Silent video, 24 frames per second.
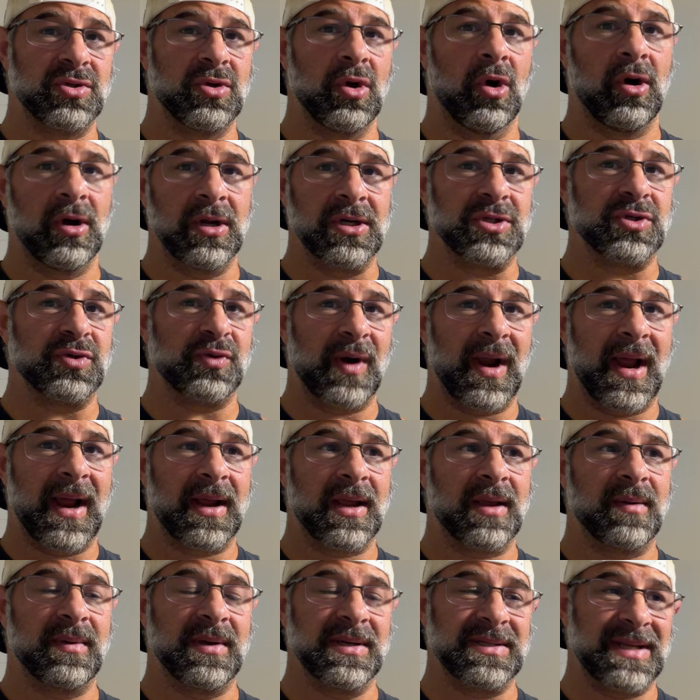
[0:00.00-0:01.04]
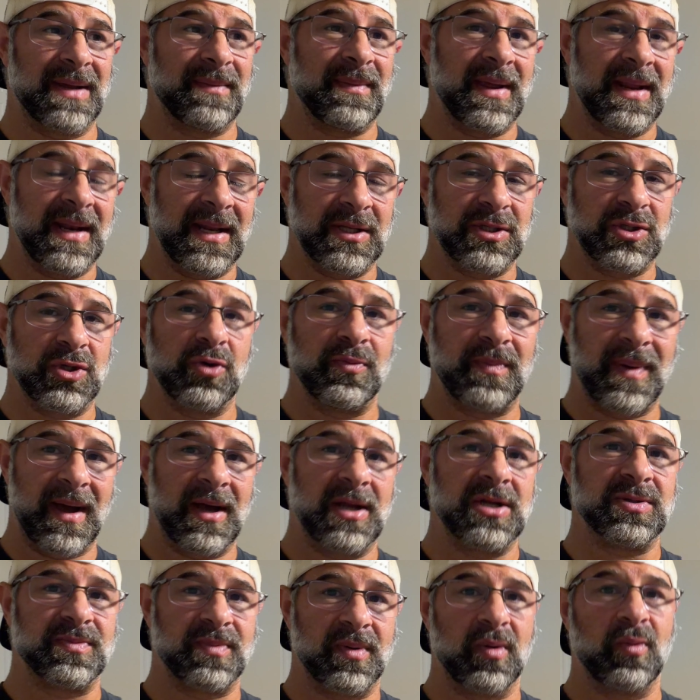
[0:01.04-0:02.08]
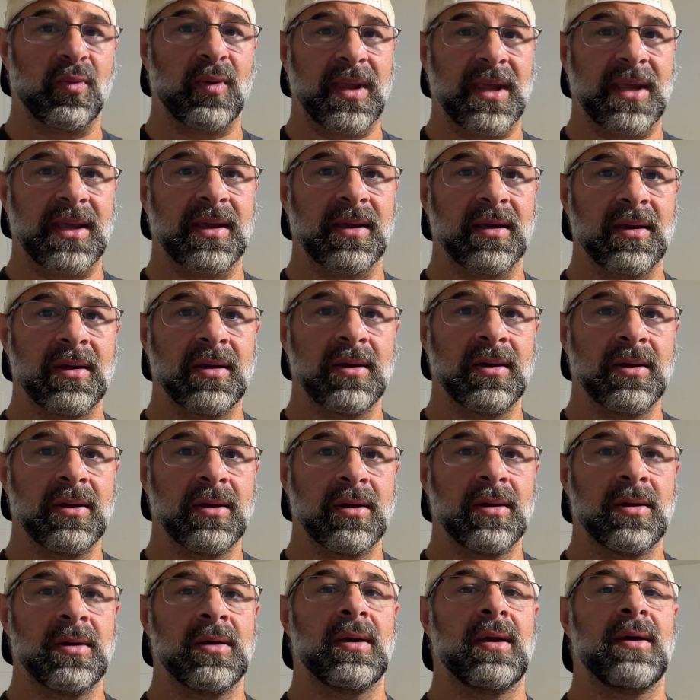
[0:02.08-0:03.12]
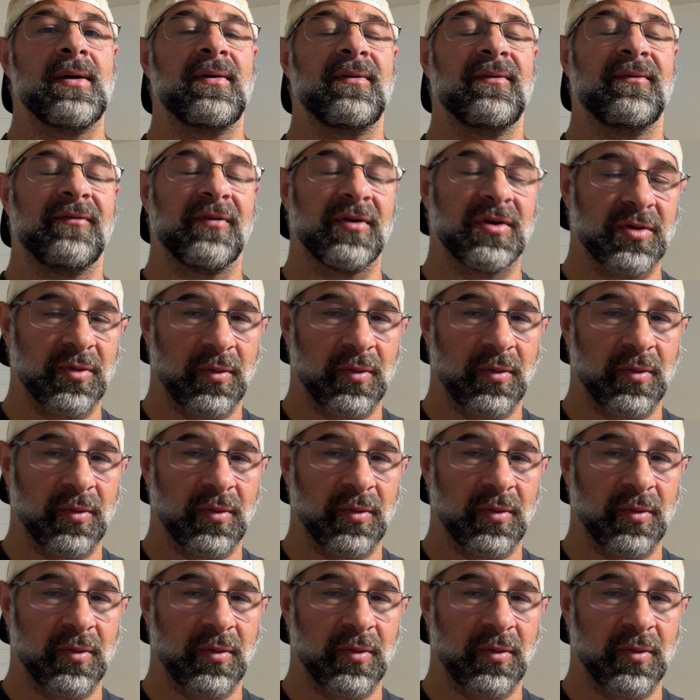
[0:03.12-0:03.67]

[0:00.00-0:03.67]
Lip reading: on track because I'm hitting 2 pounds per week for